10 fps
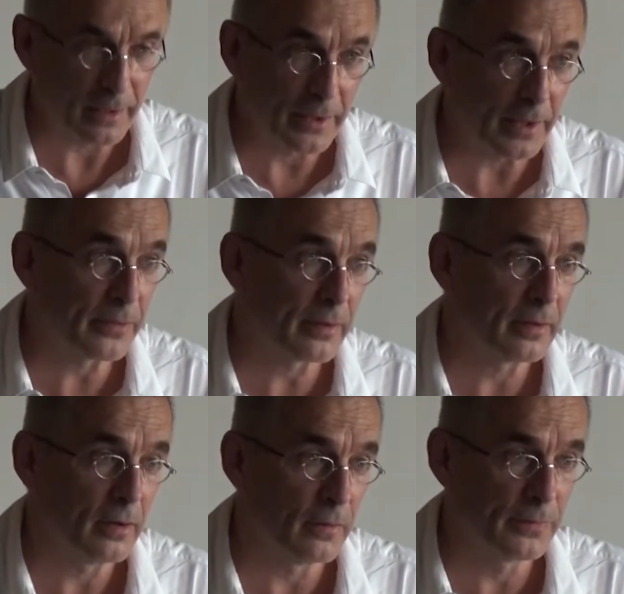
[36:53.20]
not
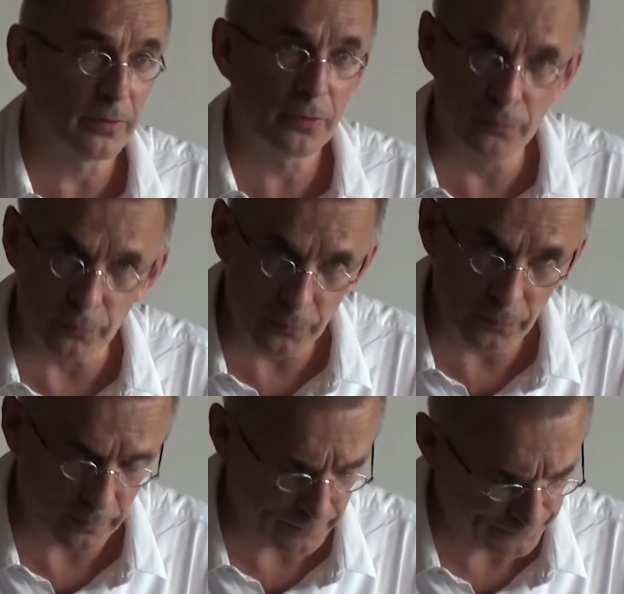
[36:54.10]
of the
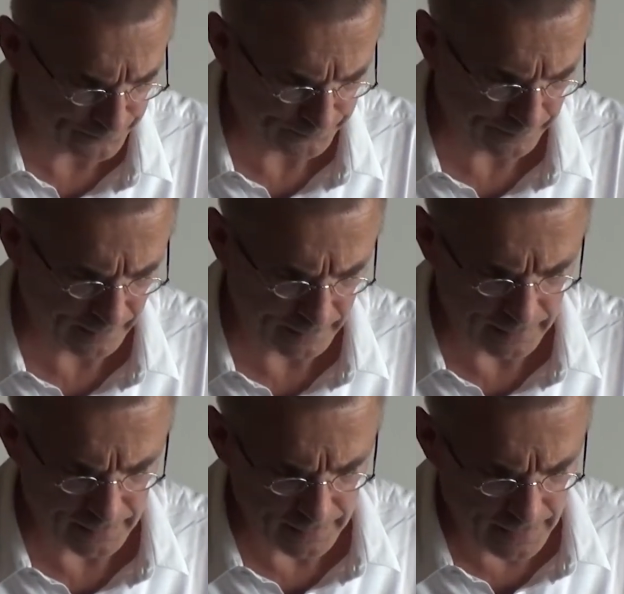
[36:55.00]
truth.
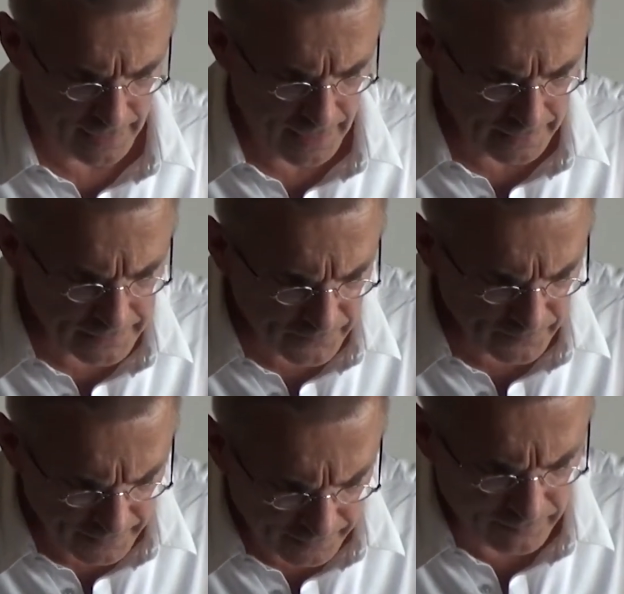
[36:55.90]
Let us
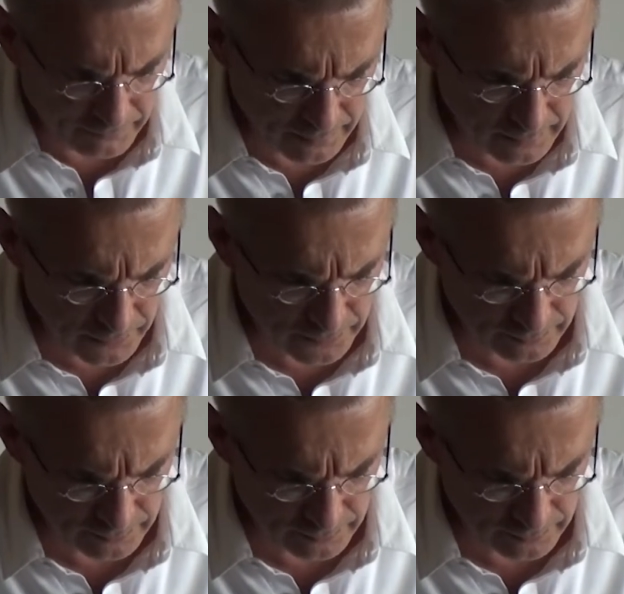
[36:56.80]
take here a closer